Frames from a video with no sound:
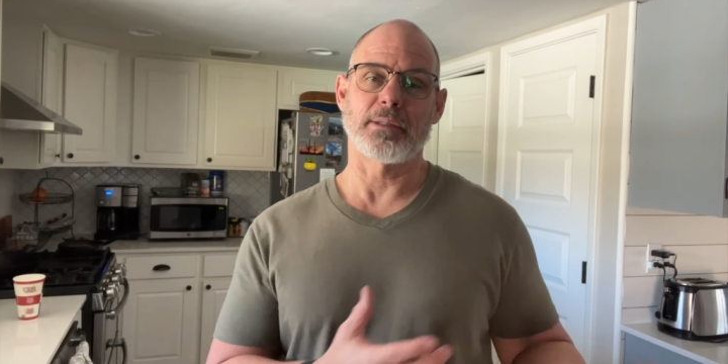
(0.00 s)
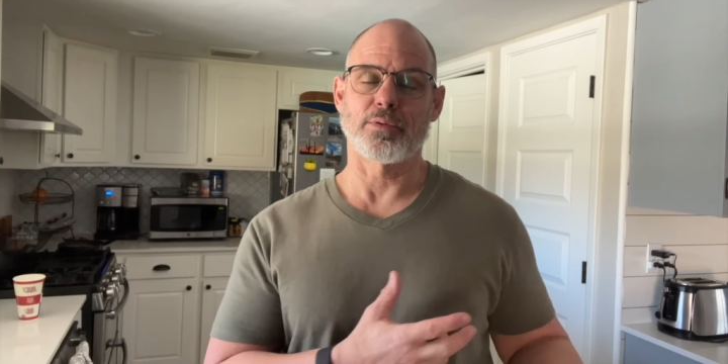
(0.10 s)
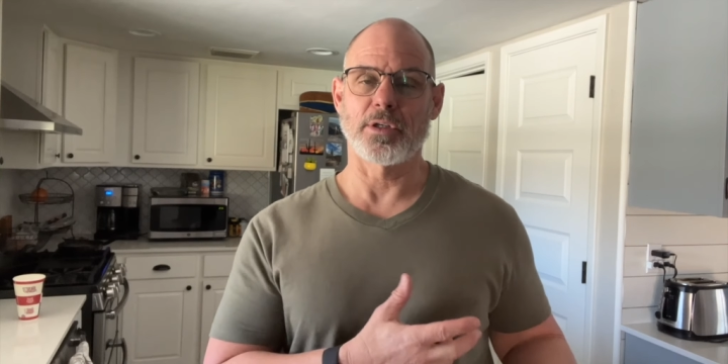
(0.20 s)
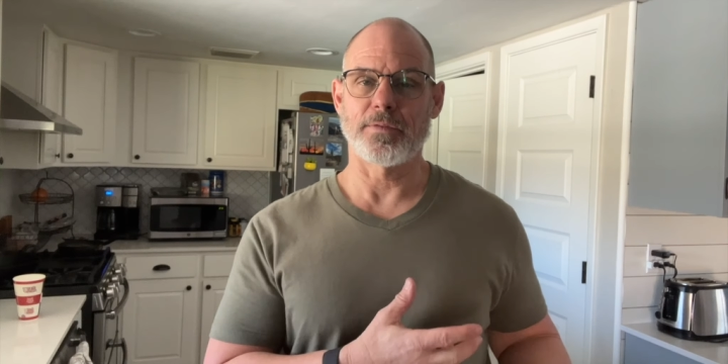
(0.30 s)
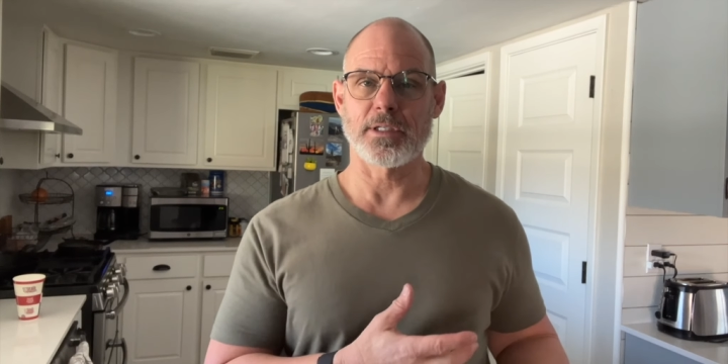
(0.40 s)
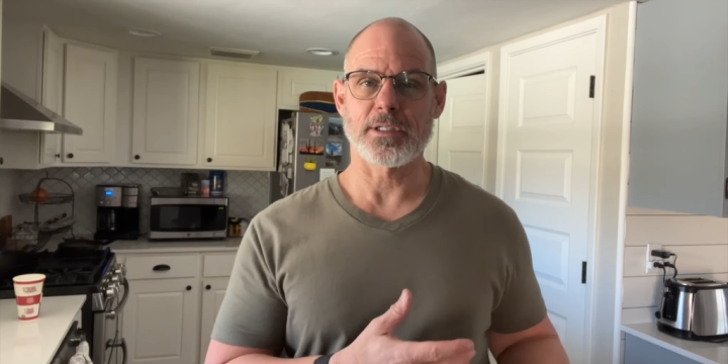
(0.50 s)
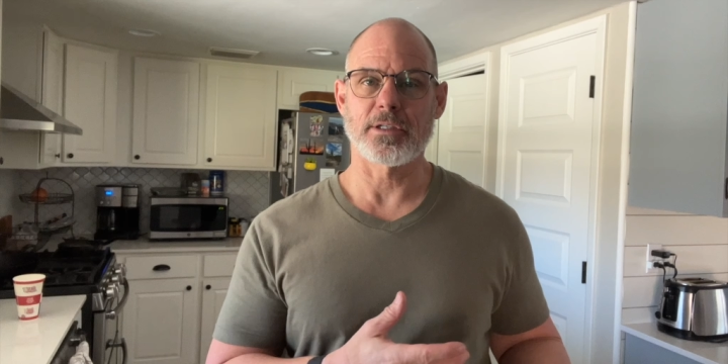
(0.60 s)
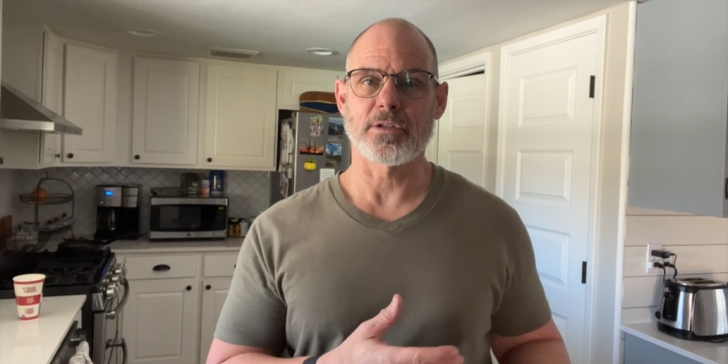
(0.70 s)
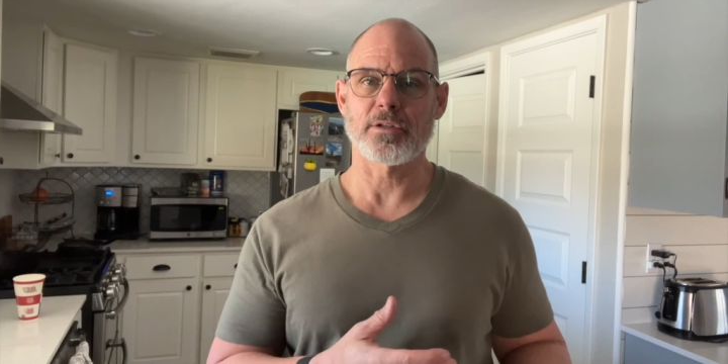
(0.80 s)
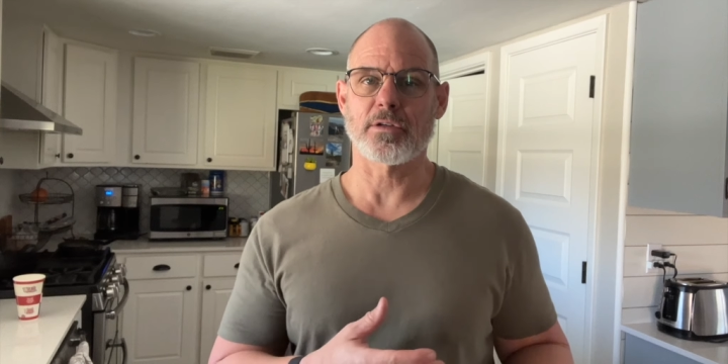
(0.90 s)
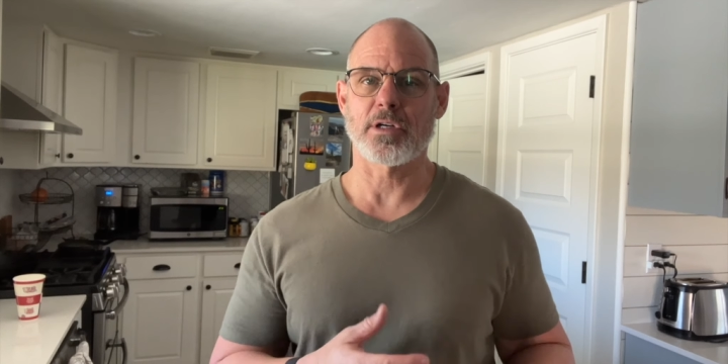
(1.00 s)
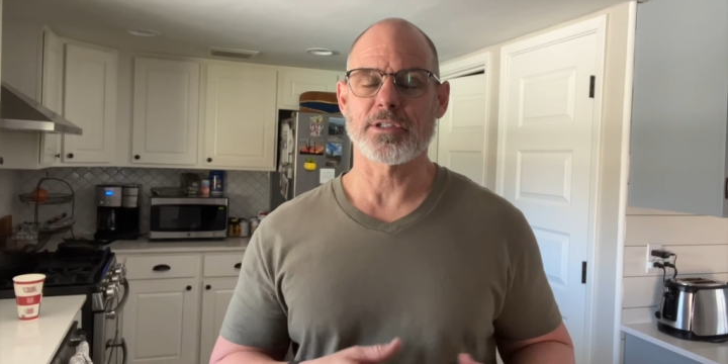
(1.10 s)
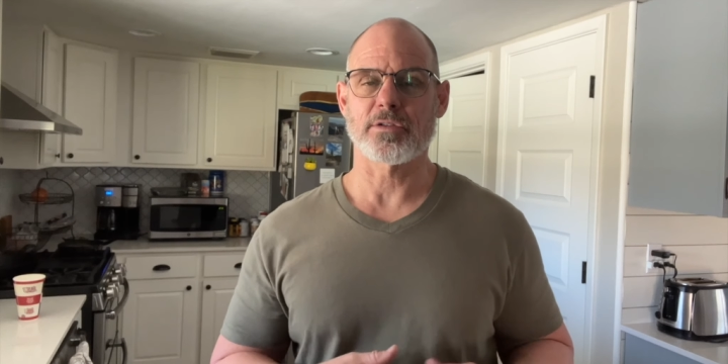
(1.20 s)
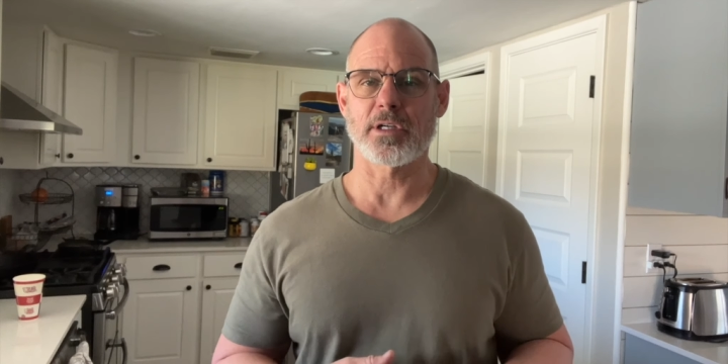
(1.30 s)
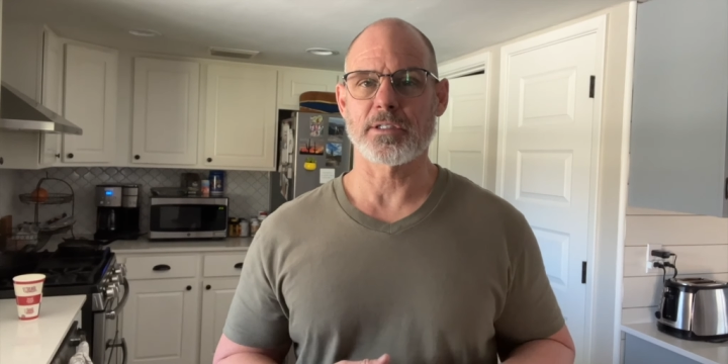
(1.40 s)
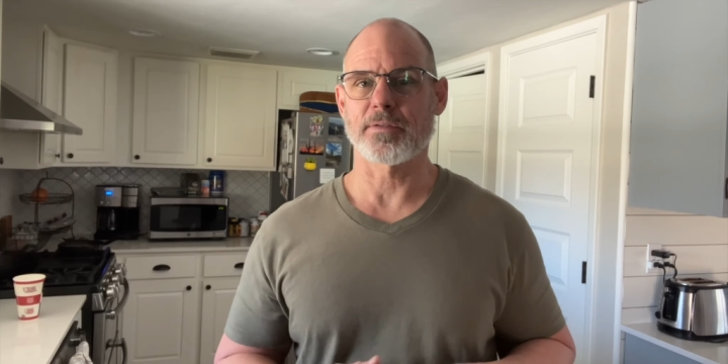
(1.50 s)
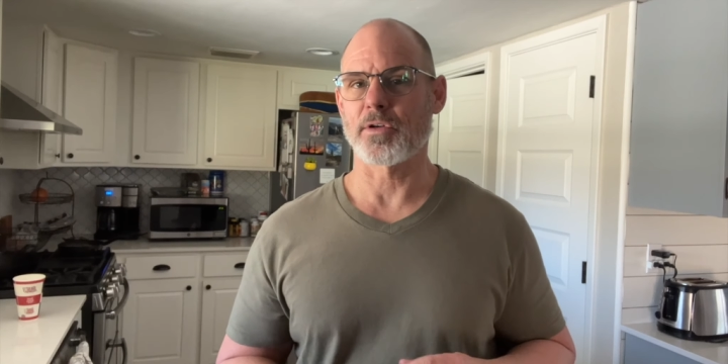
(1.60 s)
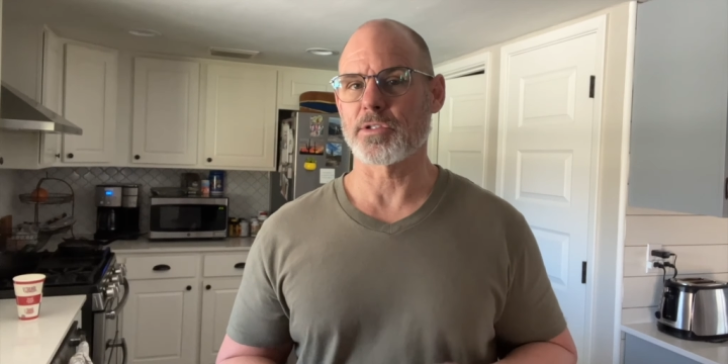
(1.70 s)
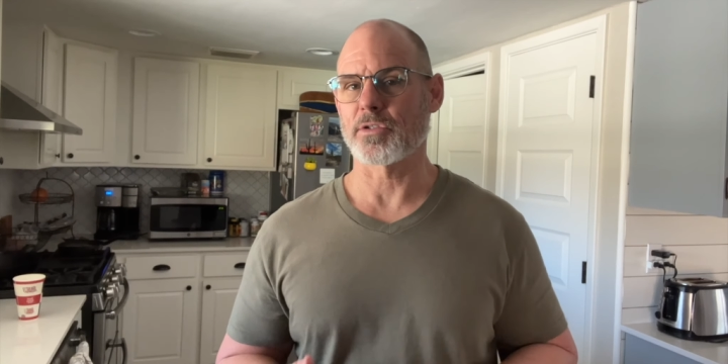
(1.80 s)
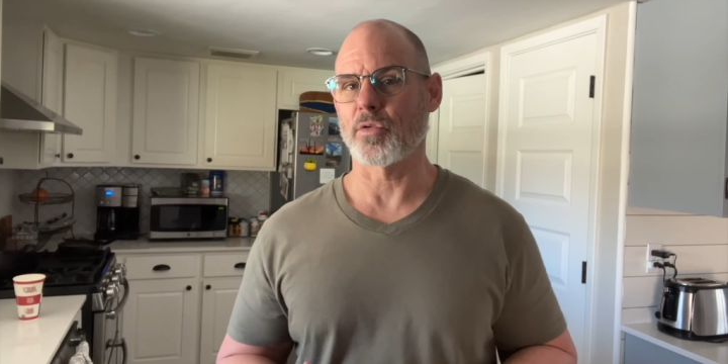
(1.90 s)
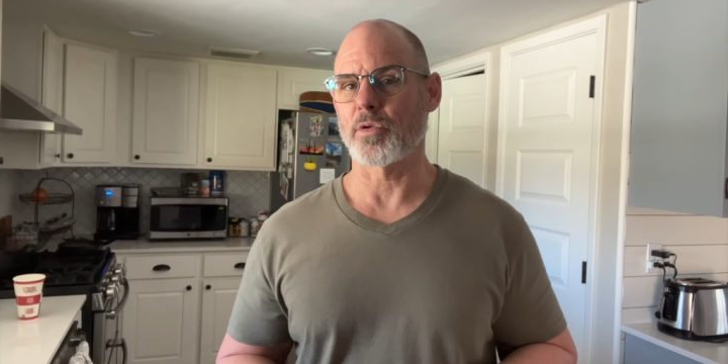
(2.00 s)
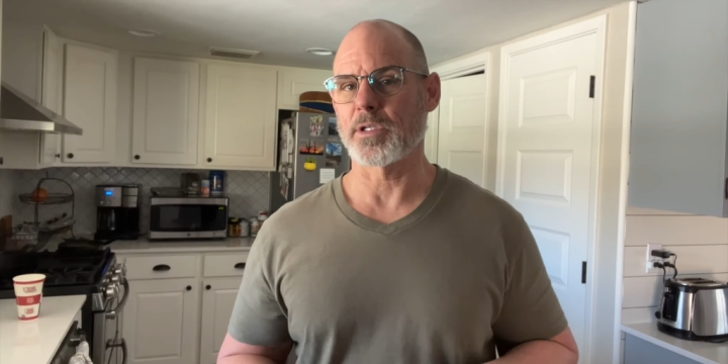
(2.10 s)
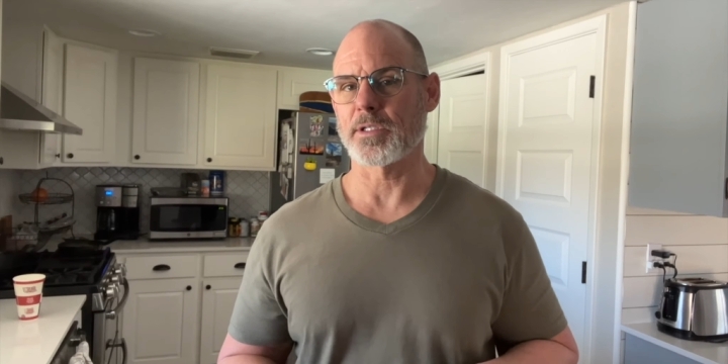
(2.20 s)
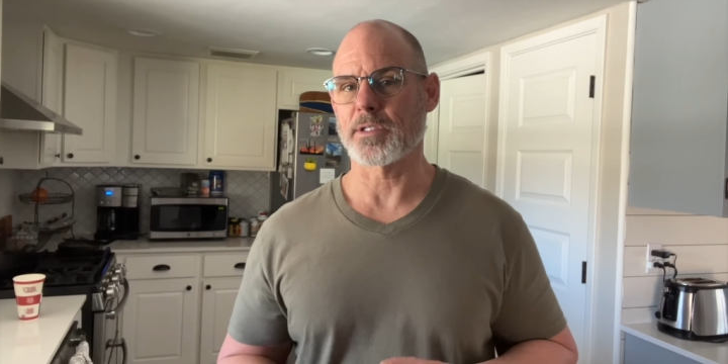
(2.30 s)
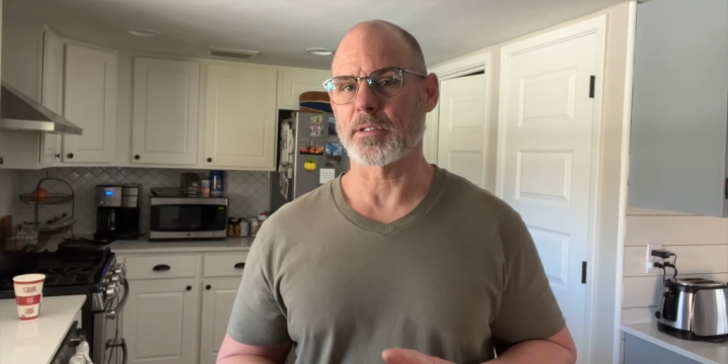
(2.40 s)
previous year Crosstreks as far as noise,